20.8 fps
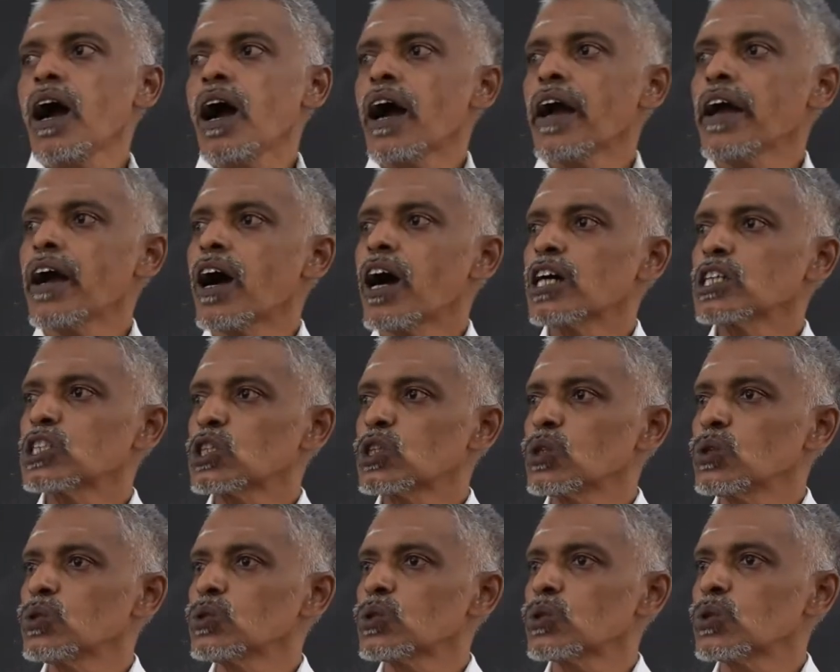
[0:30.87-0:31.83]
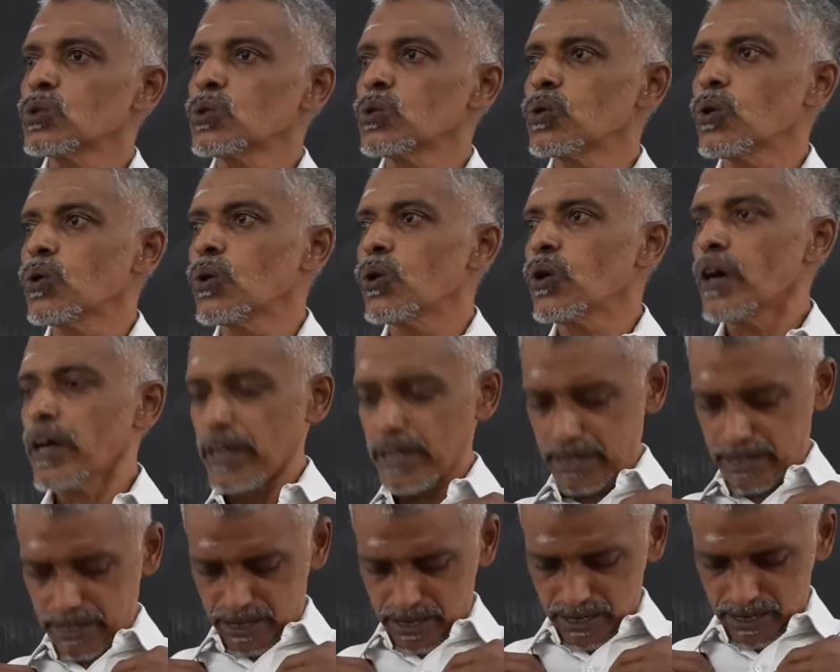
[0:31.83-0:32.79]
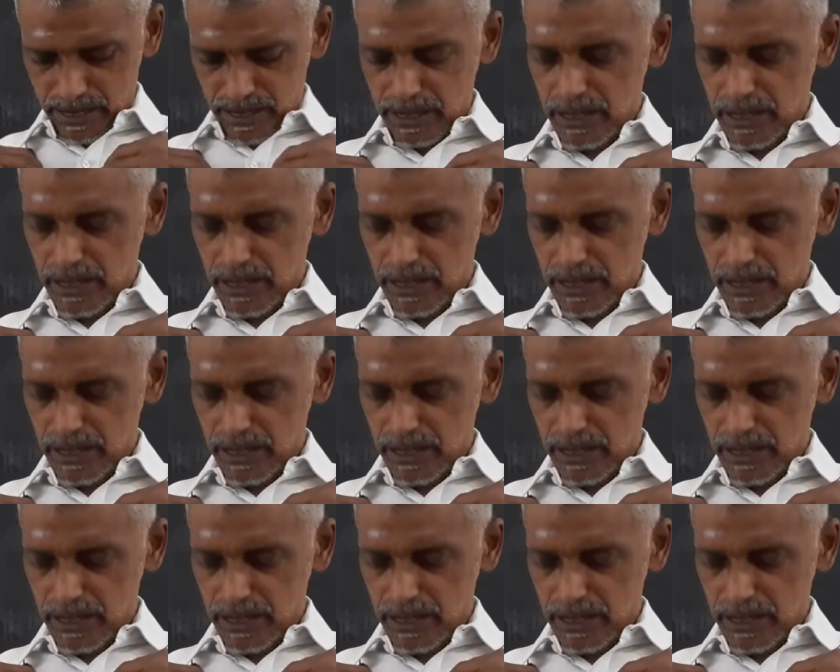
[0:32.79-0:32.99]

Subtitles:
I ask you to go and